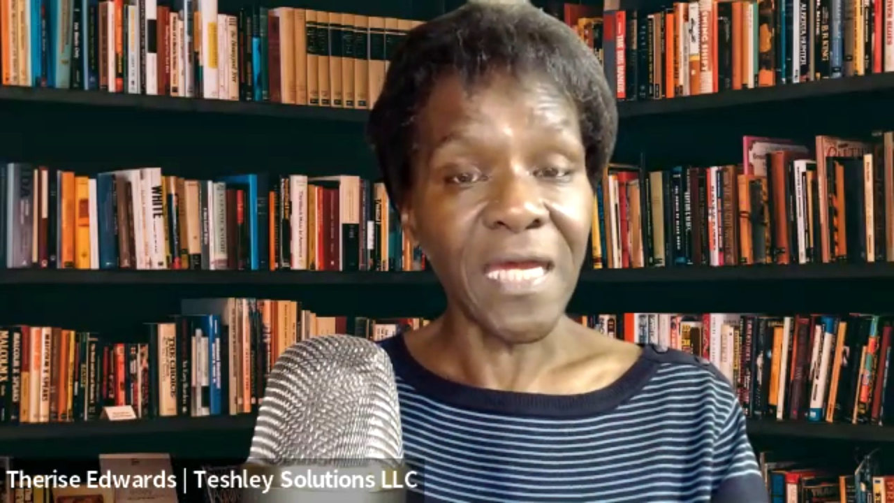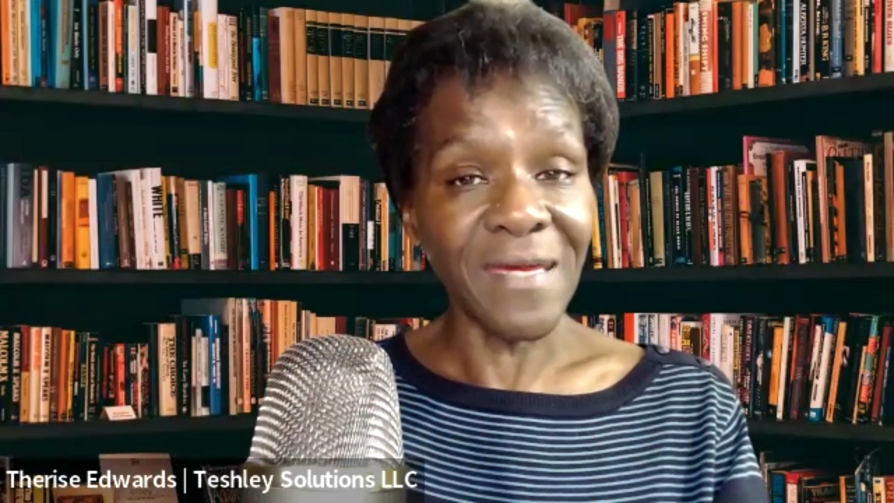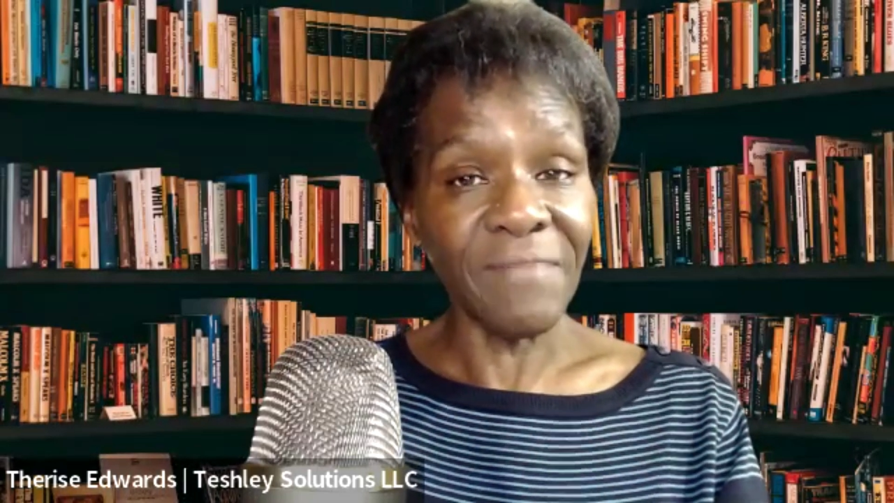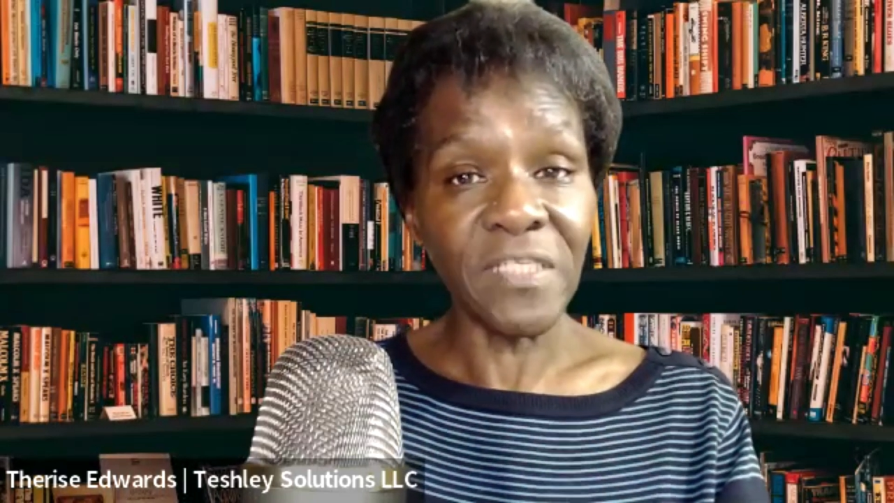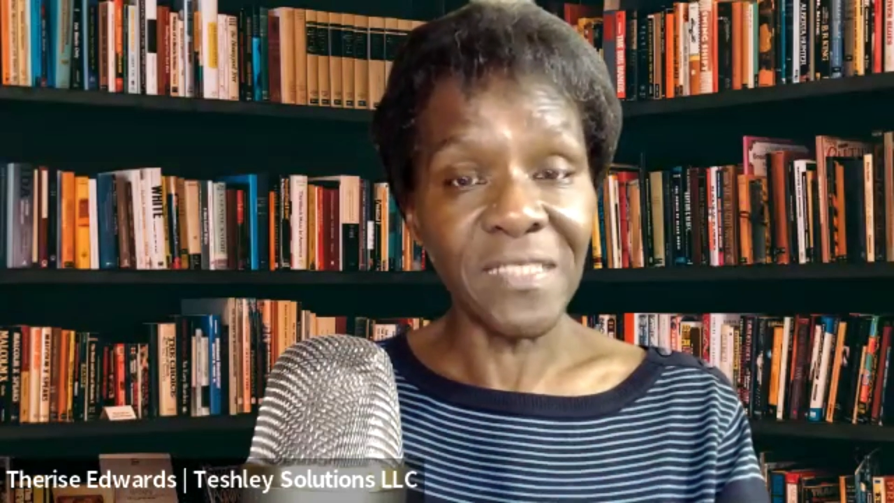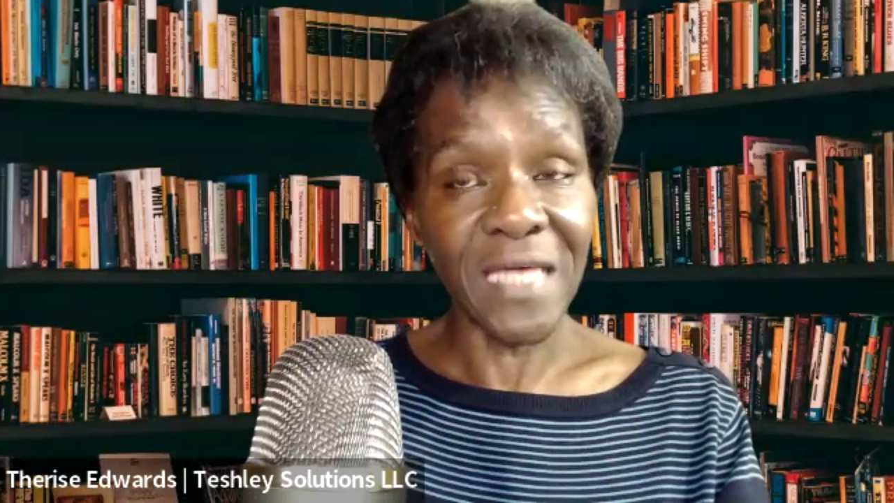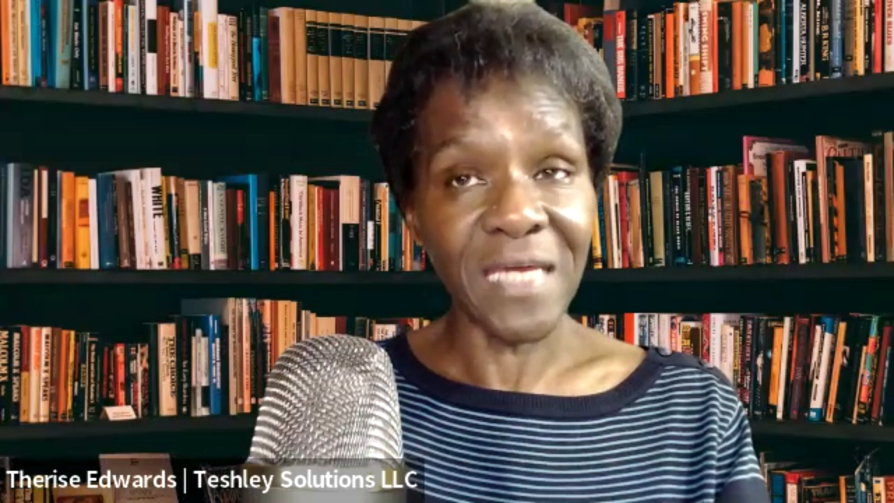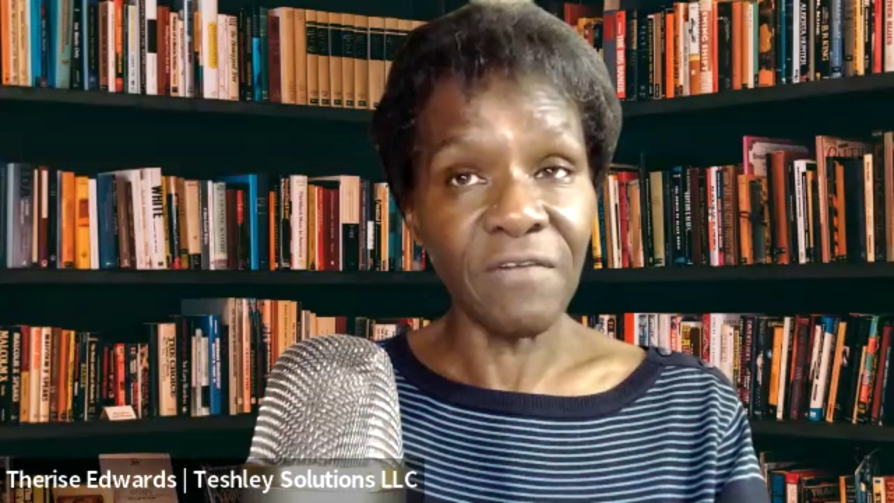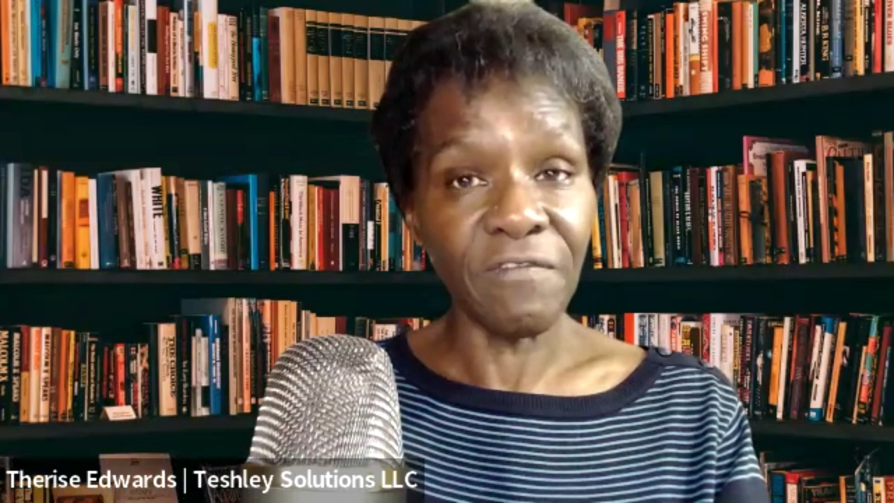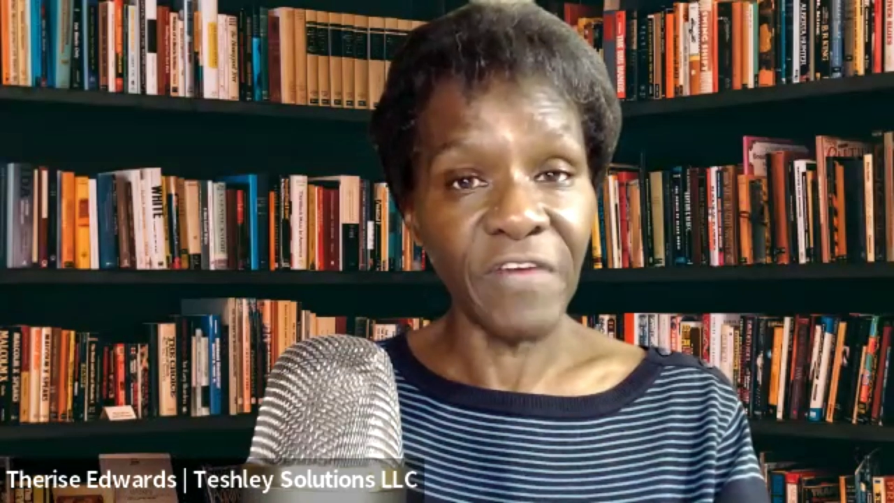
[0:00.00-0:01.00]
in this
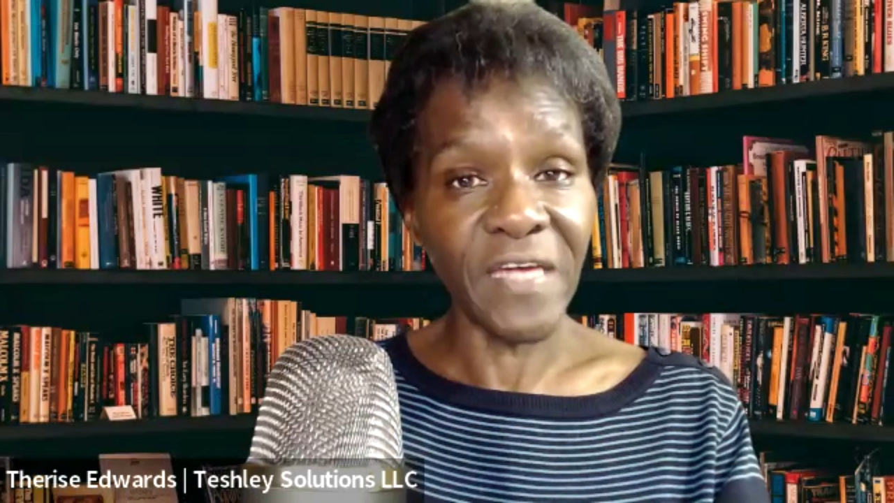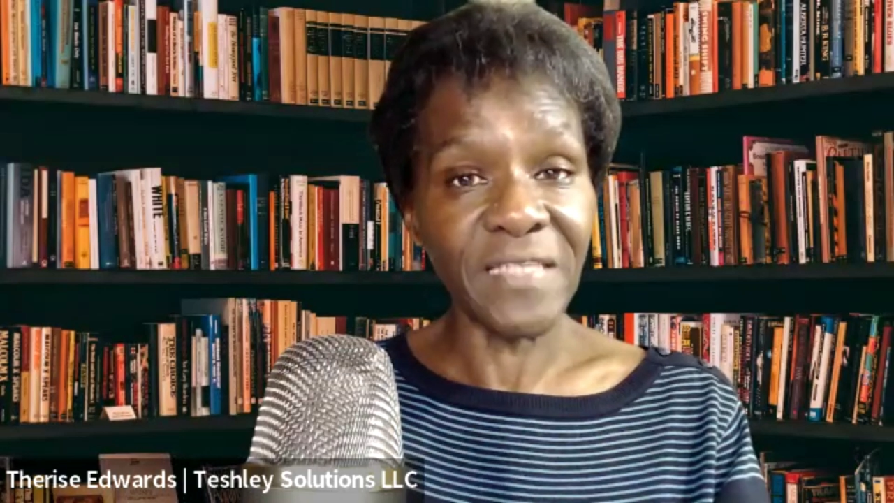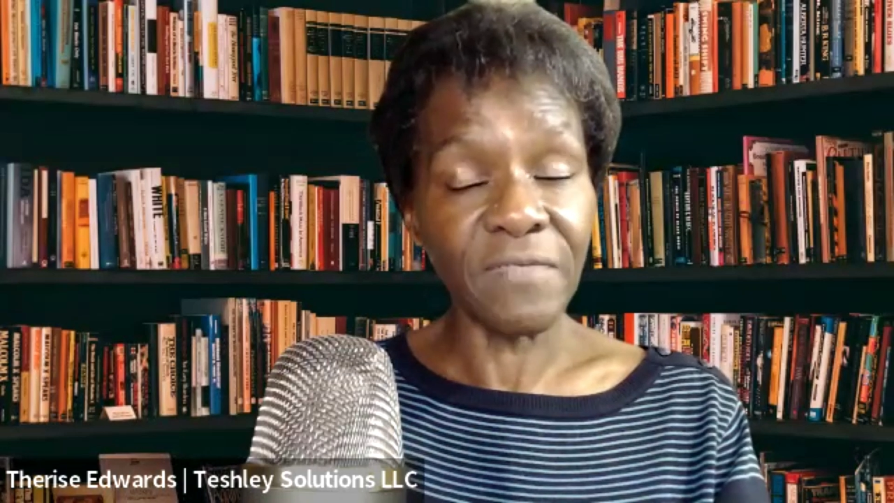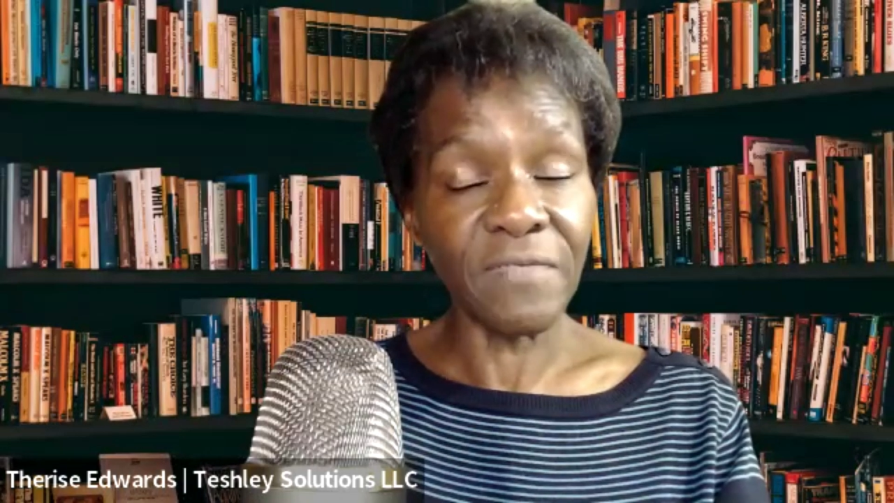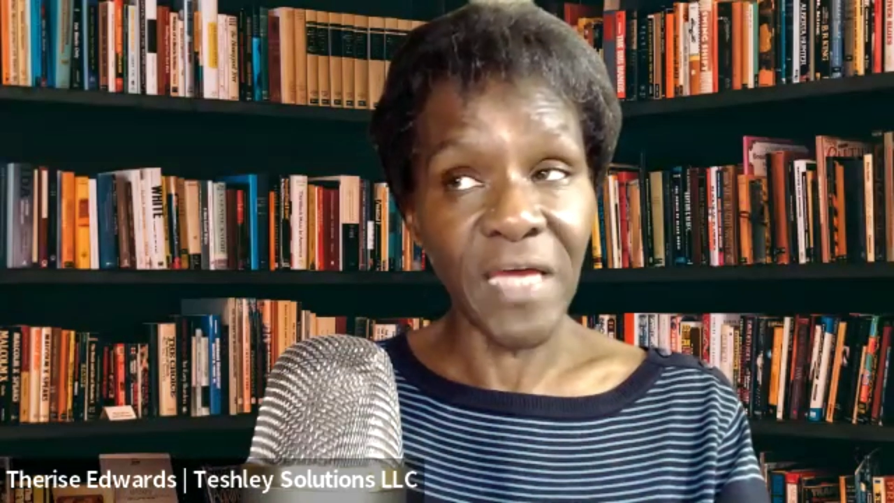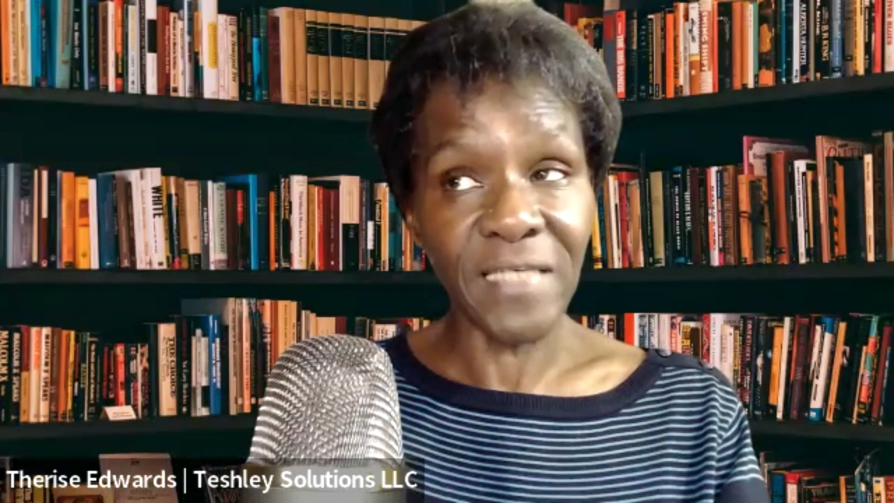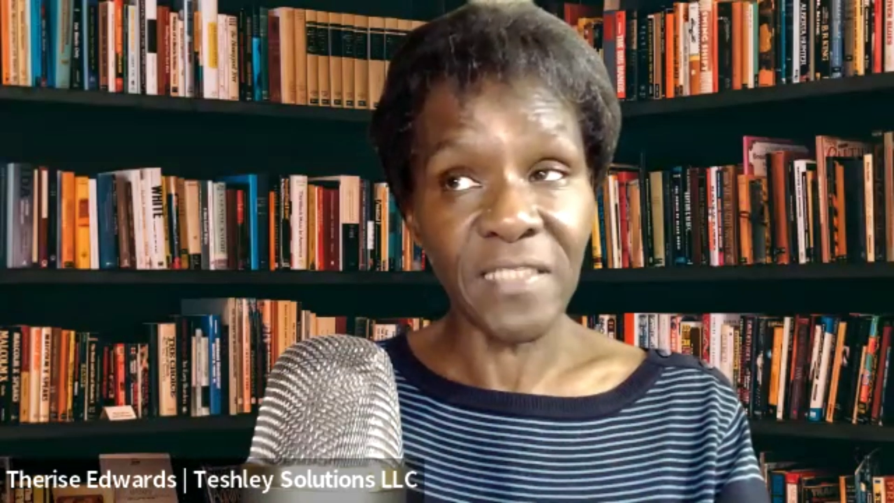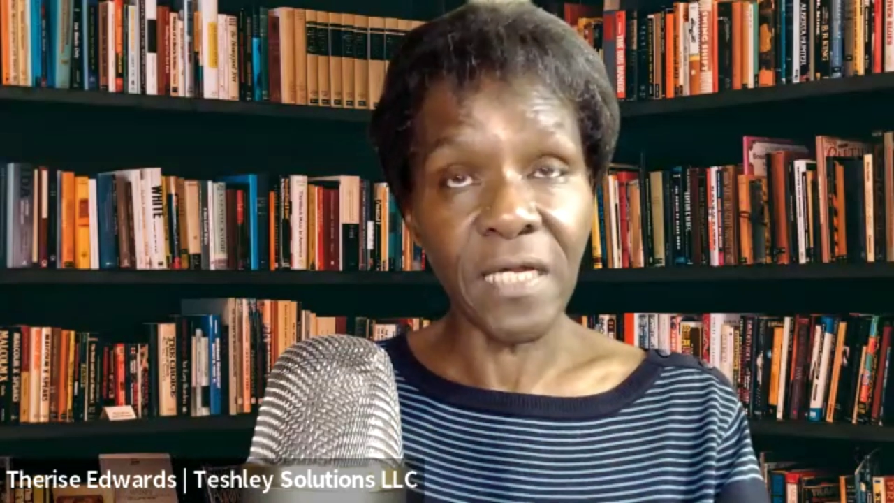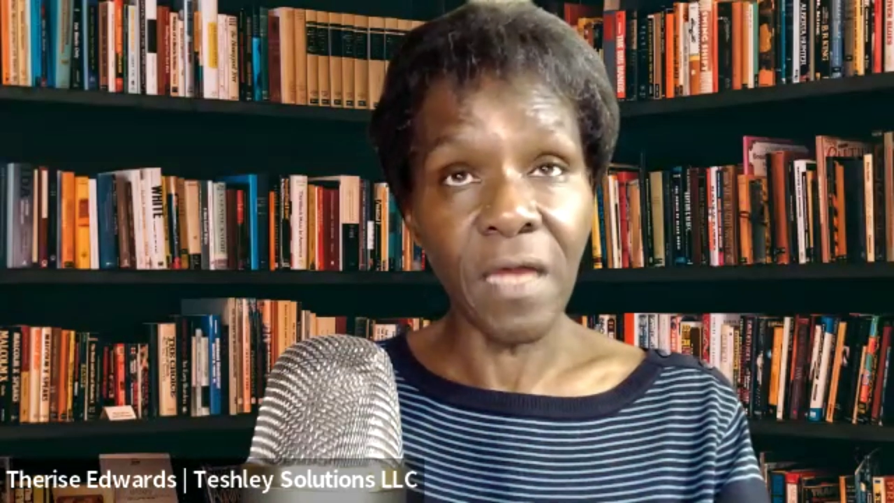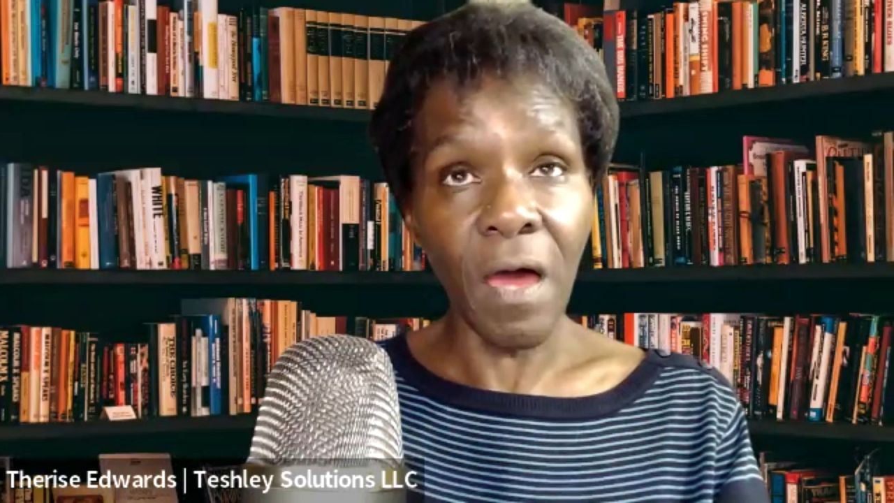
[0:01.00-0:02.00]
second phase of
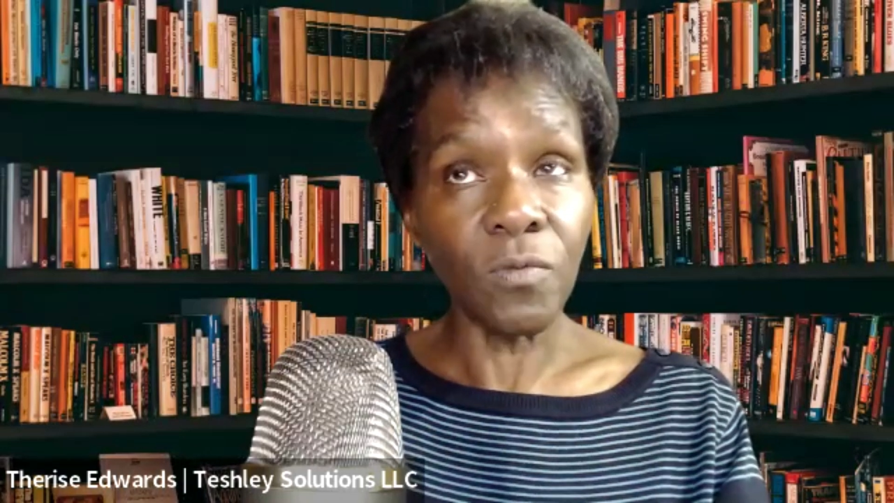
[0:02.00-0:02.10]
testing.